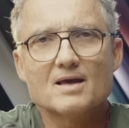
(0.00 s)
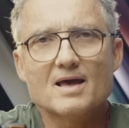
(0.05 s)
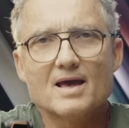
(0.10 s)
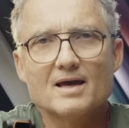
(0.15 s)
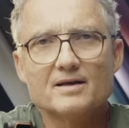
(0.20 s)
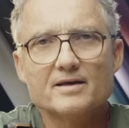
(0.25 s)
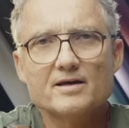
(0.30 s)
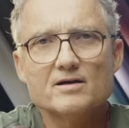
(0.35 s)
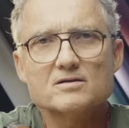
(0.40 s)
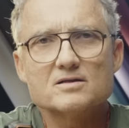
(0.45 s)

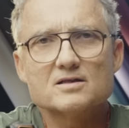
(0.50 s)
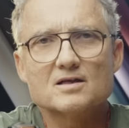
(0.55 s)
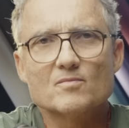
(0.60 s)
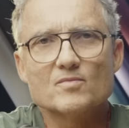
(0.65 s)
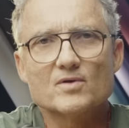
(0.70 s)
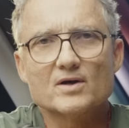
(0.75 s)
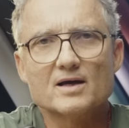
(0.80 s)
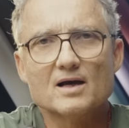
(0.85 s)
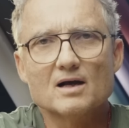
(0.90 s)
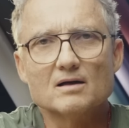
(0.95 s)
And here's
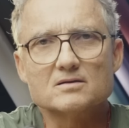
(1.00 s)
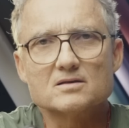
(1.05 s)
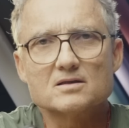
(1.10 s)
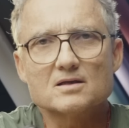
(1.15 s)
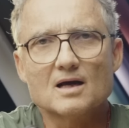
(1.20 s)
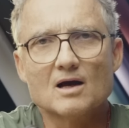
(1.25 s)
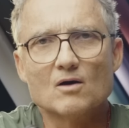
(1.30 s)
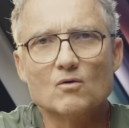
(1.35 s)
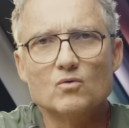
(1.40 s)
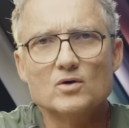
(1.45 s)
something else.
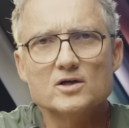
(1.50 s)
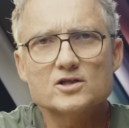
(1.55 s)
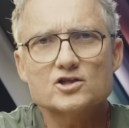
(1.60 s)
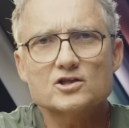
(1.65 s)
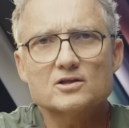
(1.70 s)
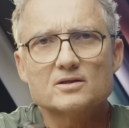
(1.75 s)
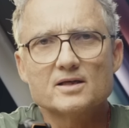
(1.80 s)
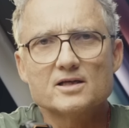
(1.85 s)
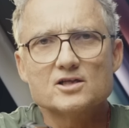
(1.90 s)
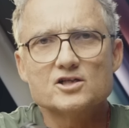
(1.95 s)
I wish
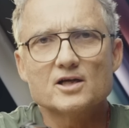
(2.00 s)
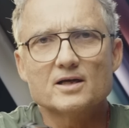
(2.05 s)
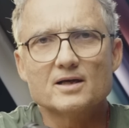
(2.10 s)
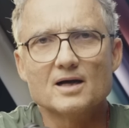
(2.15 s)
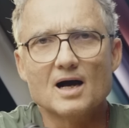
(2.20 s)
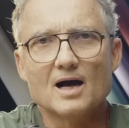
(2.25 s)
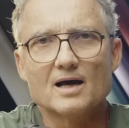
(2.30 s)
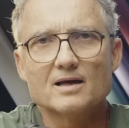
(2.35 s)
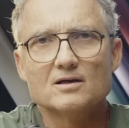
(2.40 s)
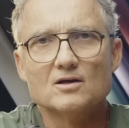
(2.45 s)

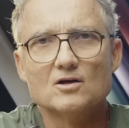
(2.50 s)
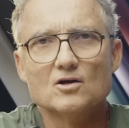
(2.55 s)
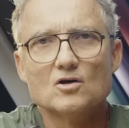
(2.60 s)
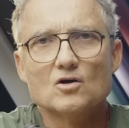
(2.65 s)
DJI